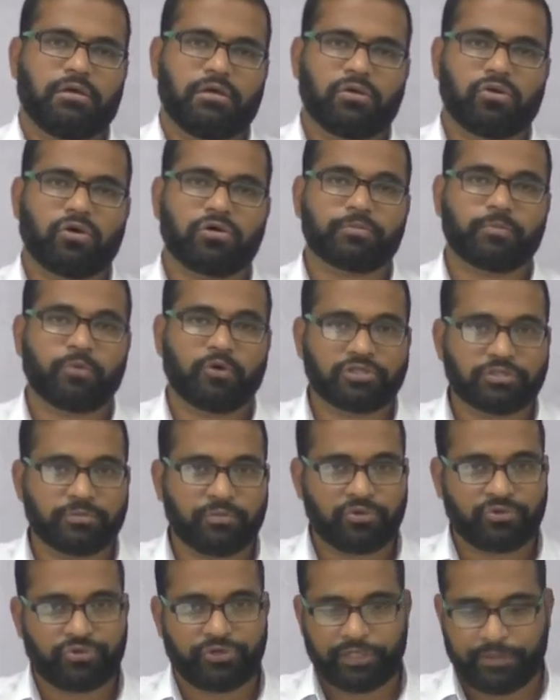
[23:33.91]
not
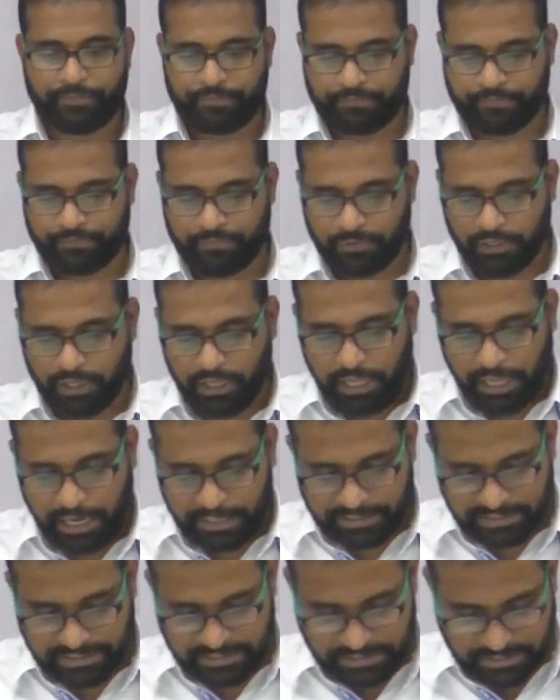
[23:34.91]
possible today.
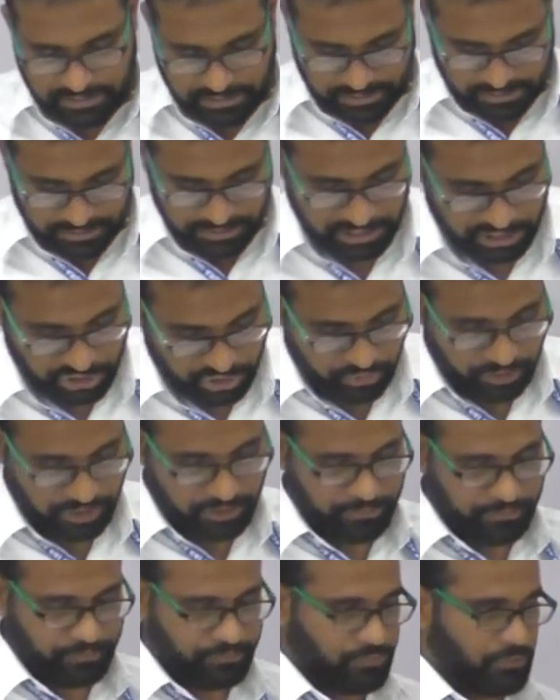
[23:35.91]
And the next
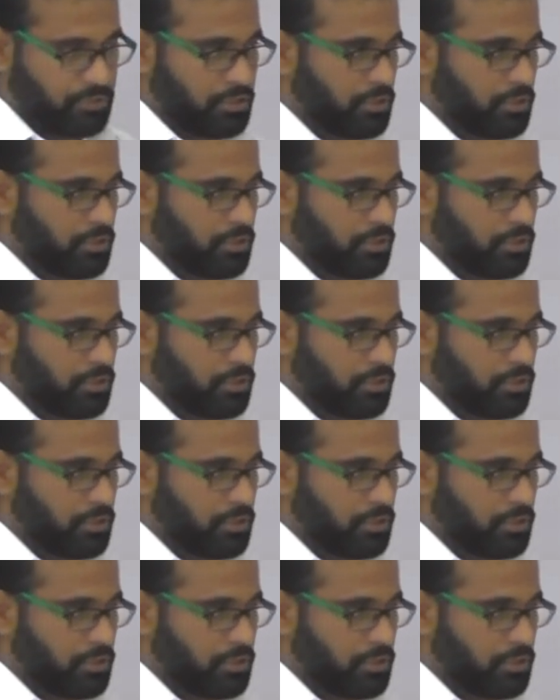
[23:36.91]
one,